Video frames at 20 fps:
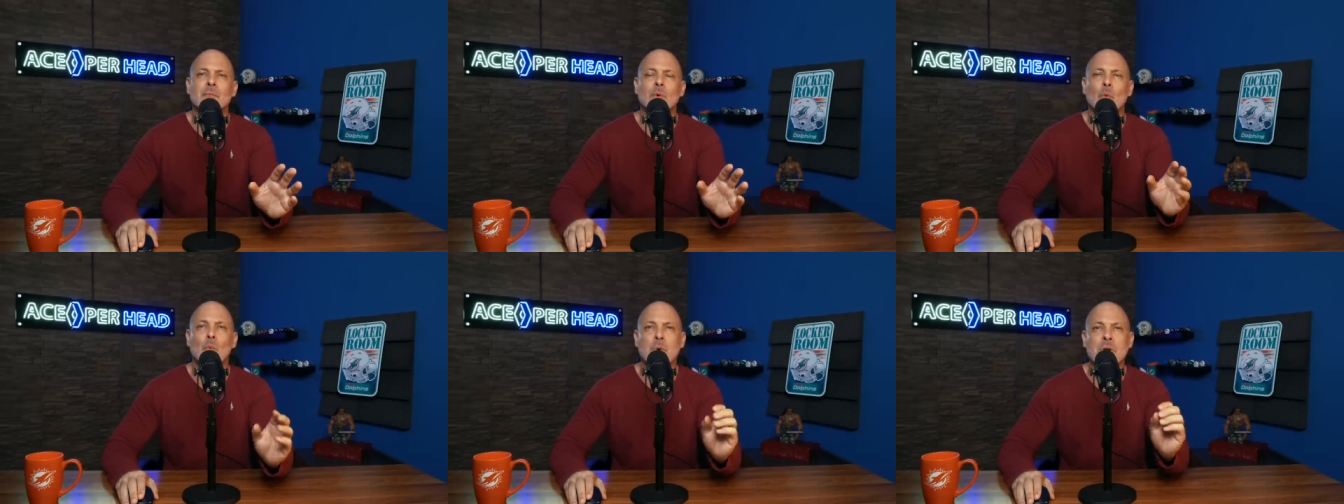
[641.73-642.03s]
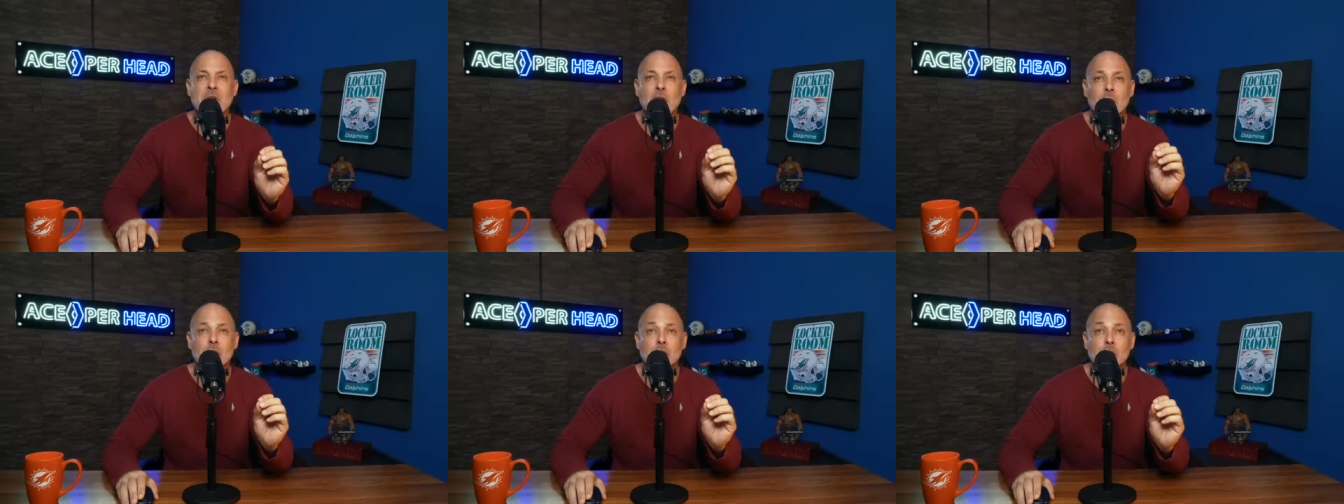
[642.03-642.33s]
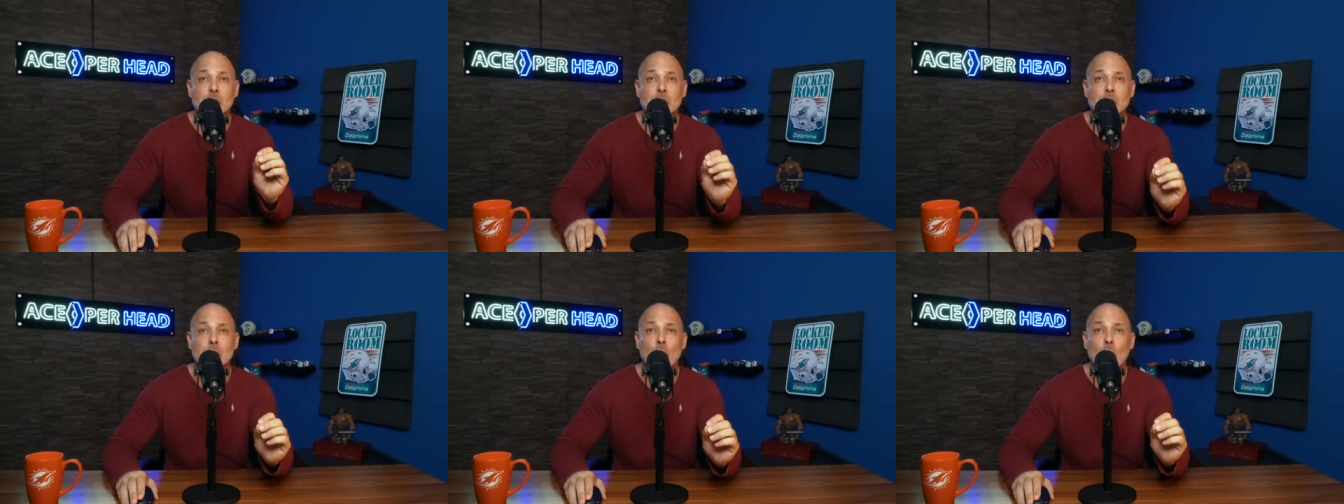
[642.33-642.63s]
We are
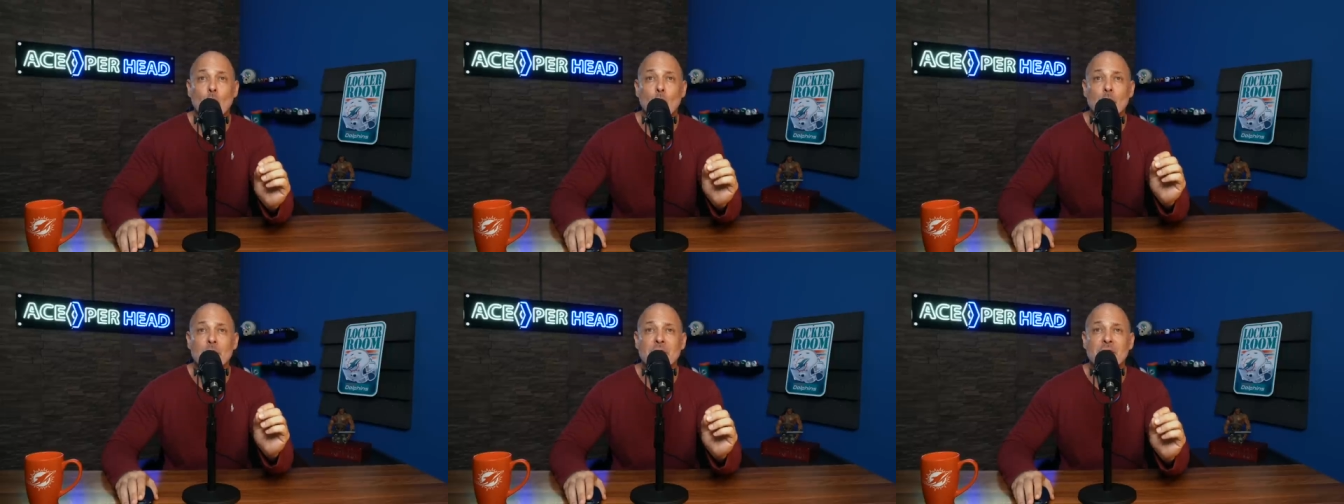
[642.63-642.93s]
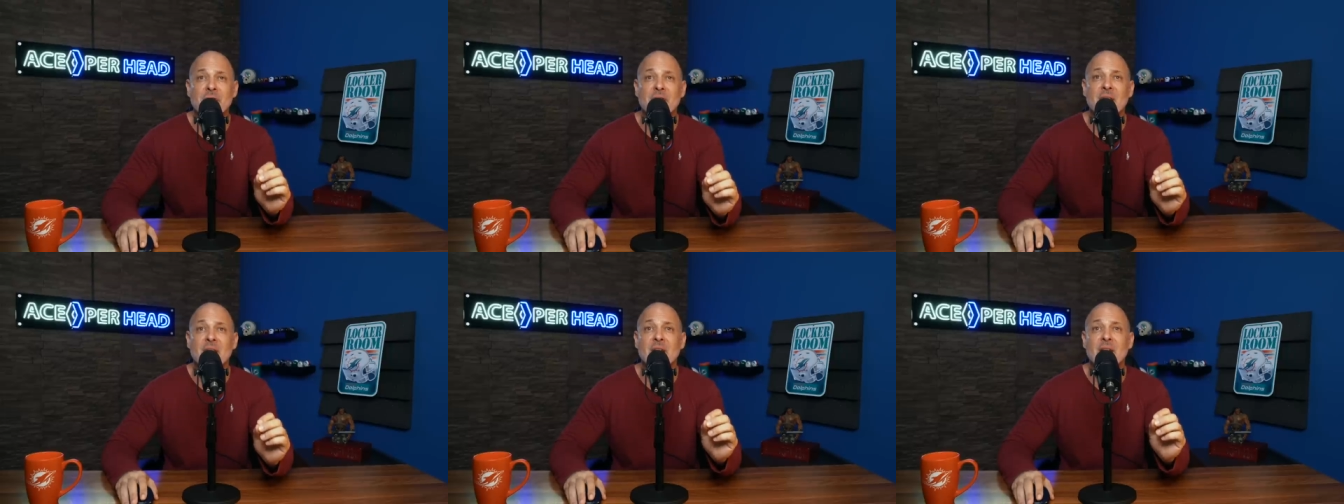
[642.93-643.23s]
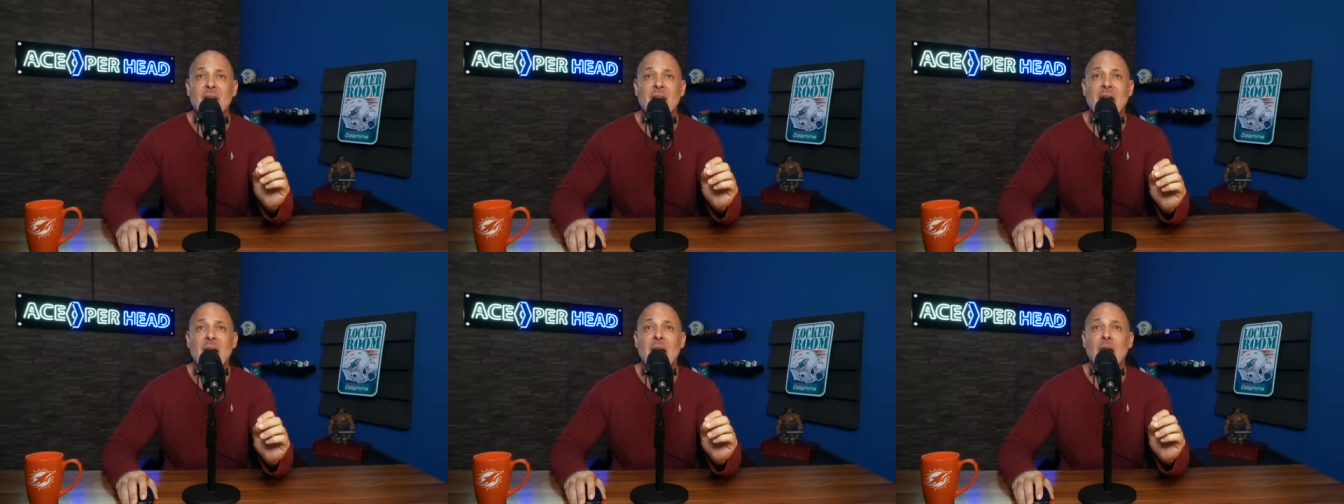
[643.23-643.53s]
so
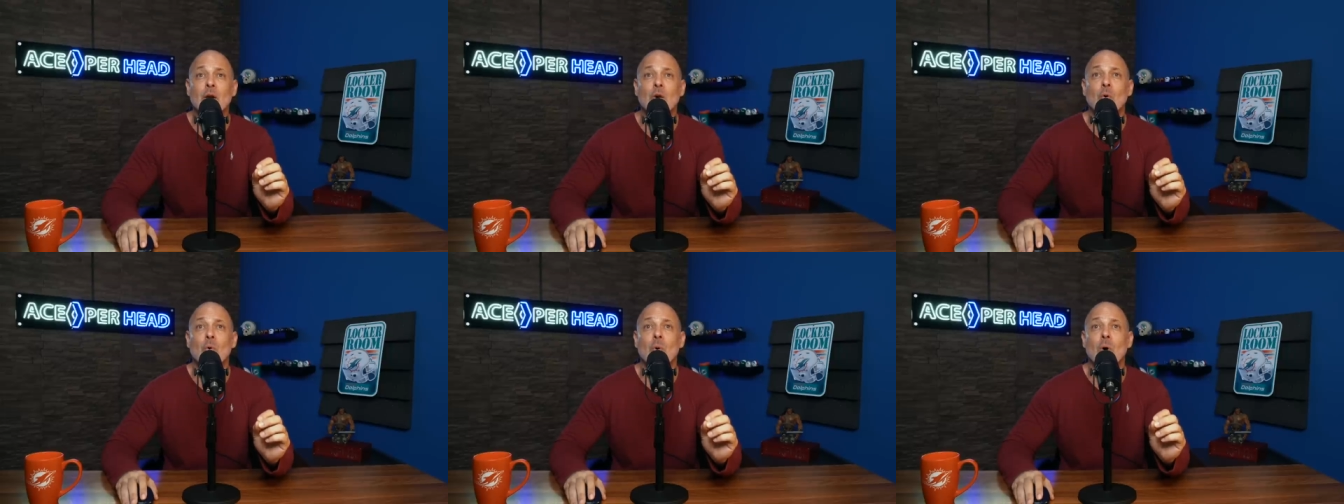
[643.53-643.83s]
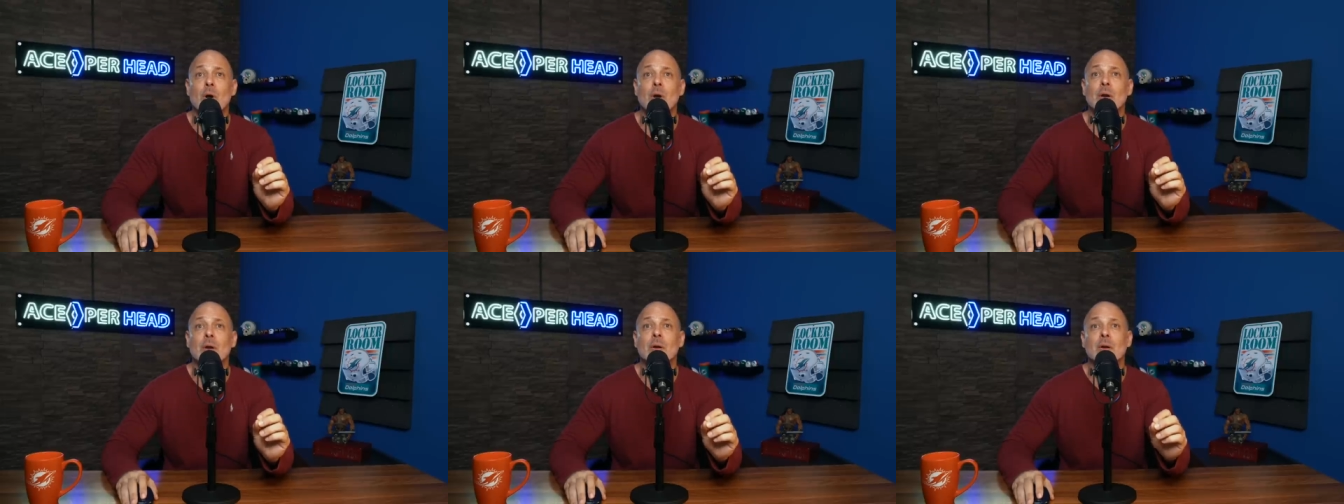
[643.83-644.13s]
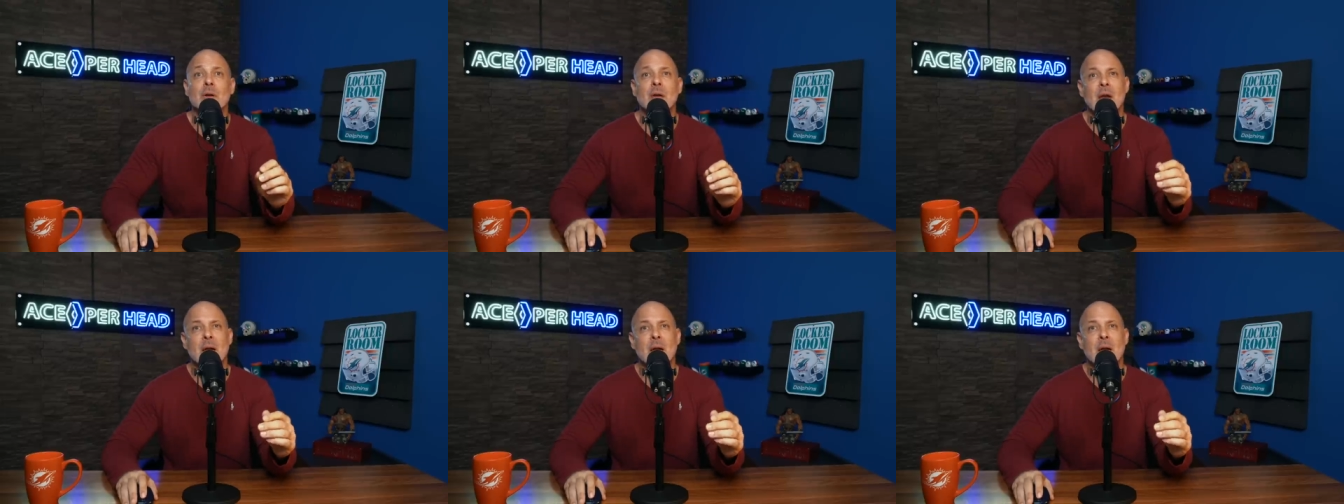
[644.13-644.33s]
thin at corner.